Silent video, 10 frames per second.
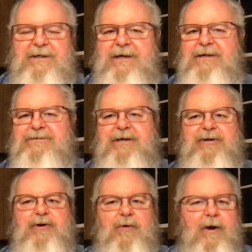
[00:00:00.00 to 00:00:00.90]
things
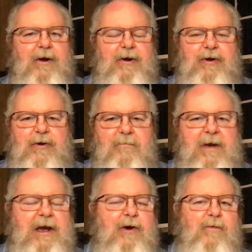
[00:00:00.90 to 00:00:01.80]
and you
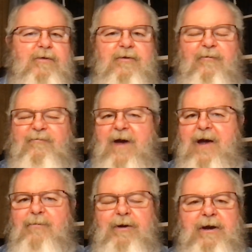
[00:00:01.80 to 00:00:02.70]
mingle with your
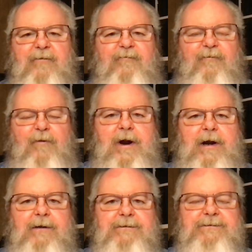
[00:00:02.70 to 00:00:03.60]
family and
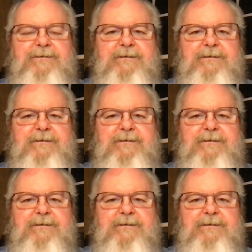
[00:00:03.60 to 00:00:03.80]
friends,